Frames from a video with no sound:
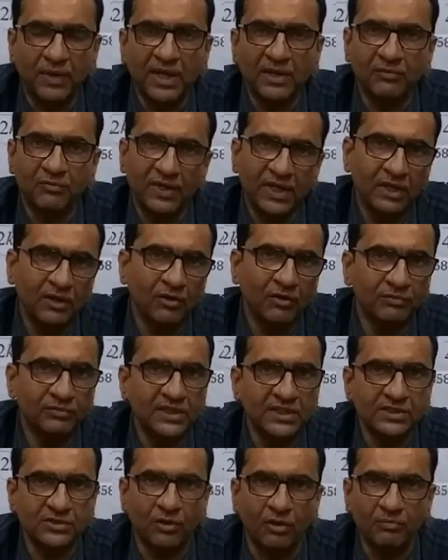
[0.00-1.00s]
by way of
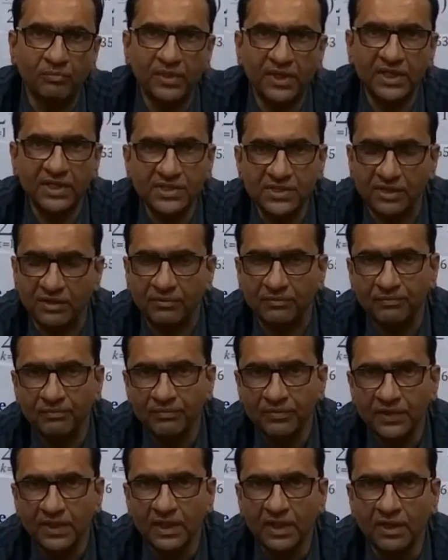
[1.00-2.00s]
this competition,
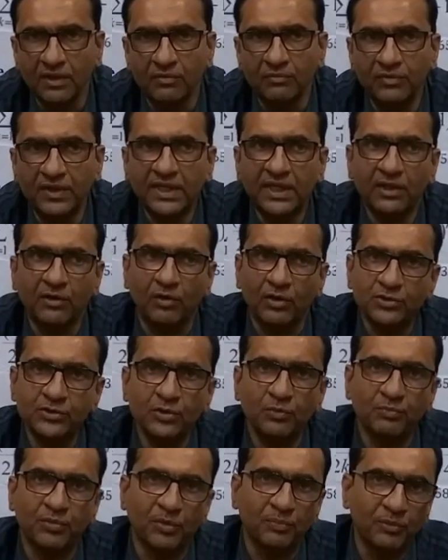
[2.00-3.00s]
we can
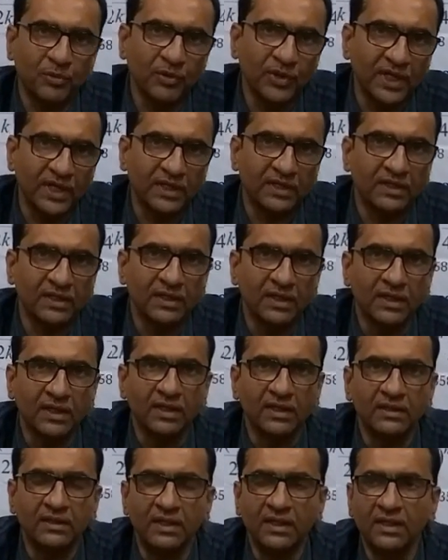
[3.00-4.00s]
also propagate
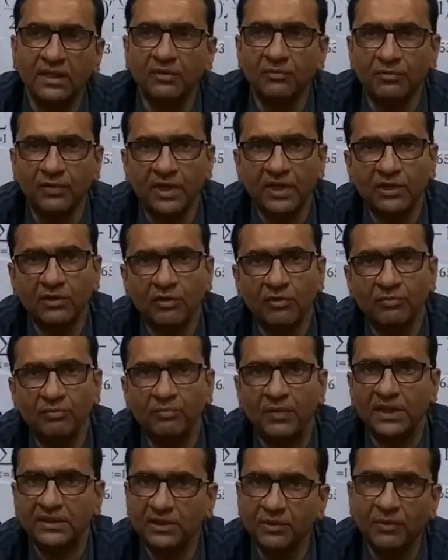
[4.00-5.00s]
the work of
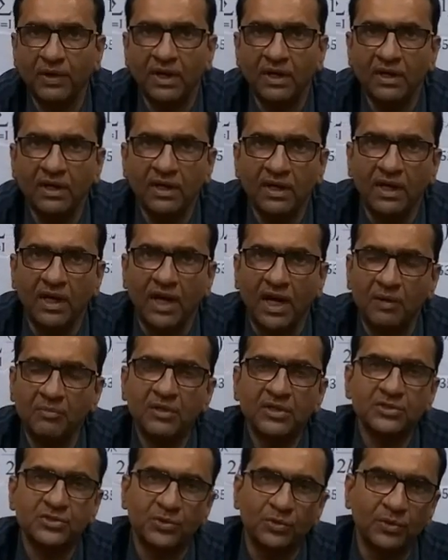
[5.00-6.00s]
Madhava
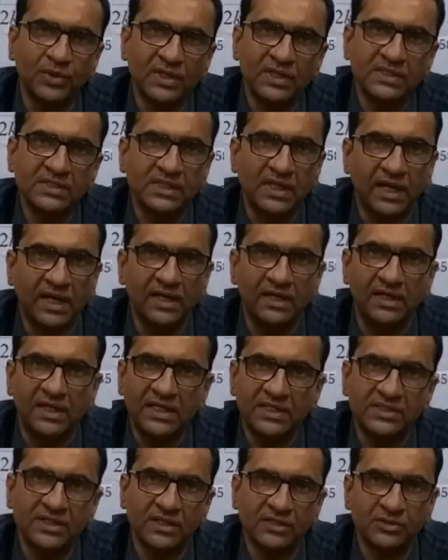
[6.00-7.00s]
among students and
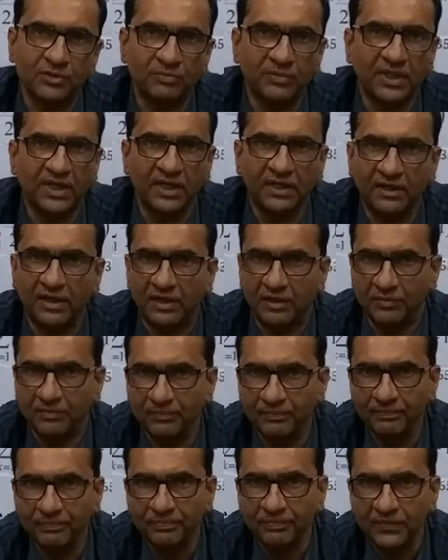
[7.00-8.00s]
teachers of the country.
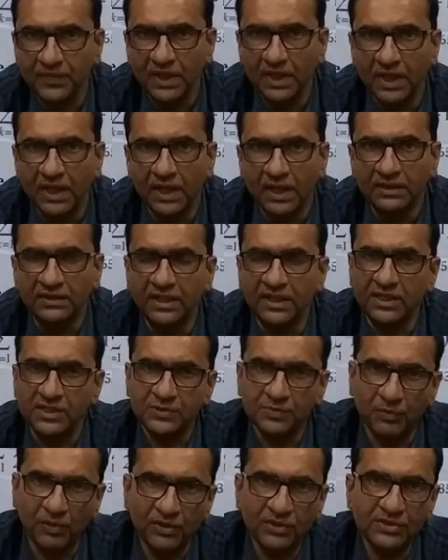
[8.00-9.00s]
The
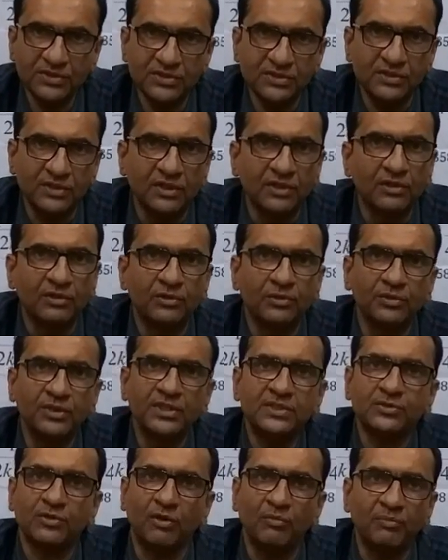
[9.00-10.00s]
response to
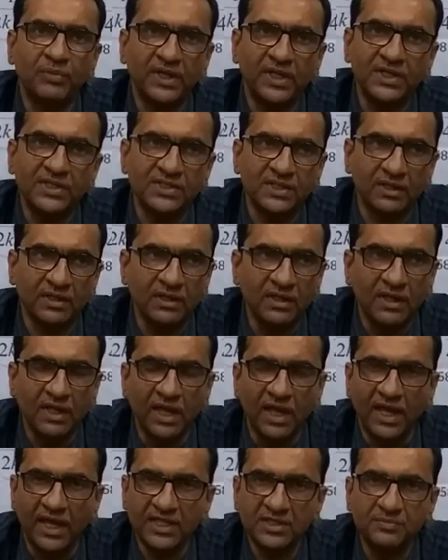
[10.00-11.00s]
this competition
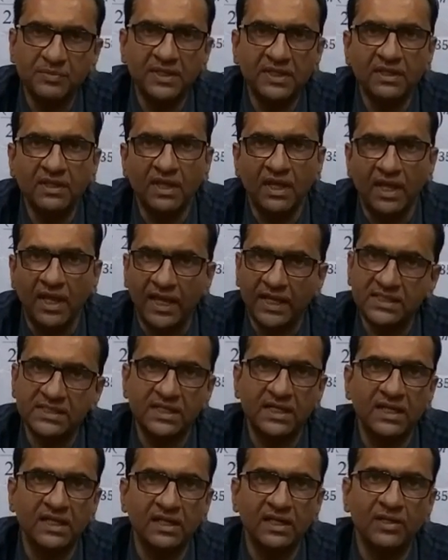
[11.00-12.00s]
has been
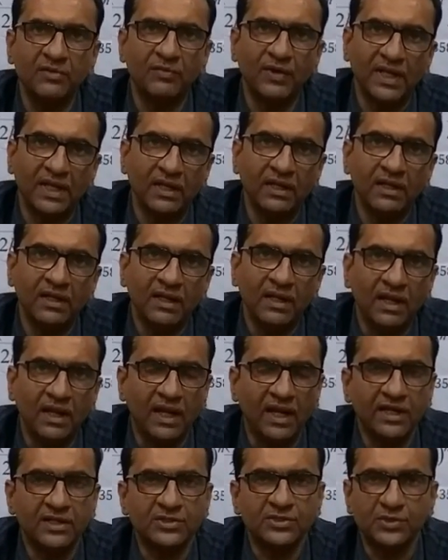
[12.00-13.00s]
exceedingly well,
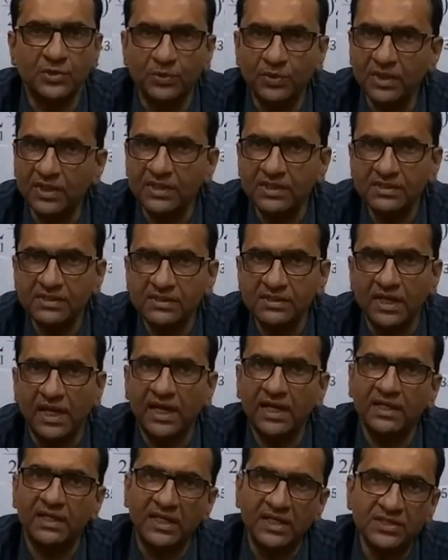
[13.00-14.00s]
and students
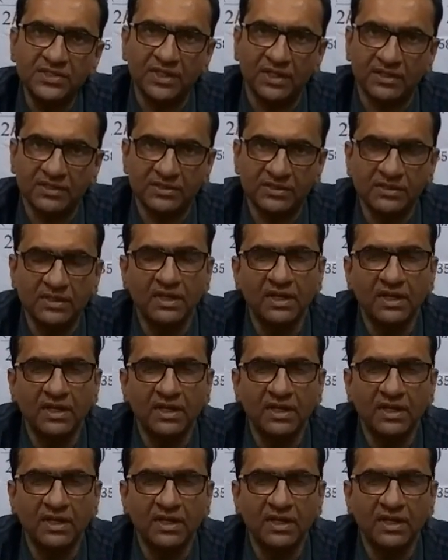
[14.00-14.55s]
and teachers